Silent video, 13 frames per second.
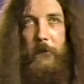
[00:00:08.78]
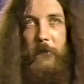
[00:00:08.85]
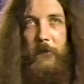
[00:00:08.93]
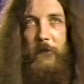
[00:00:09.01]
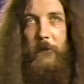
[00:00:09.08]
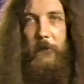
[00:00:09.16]

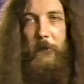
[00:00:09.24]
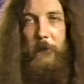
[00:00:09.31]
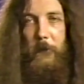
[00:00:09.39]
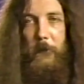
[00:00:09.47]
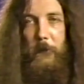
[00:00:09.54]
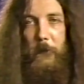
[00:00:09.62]
that
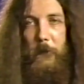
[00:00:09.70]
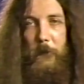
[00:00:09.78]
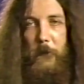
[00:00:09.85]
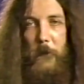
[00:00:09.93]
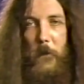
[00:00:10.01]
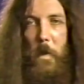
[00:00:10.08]
usually,
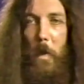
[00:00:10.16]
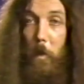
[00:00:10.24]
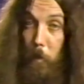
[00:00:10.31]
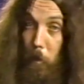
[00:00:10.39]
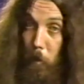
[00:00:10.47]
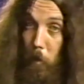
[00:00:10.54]
or
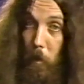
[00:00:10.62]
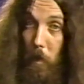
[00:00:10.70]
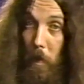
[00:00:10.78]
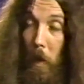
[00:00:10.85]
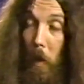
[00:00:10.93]
am I wrong in that?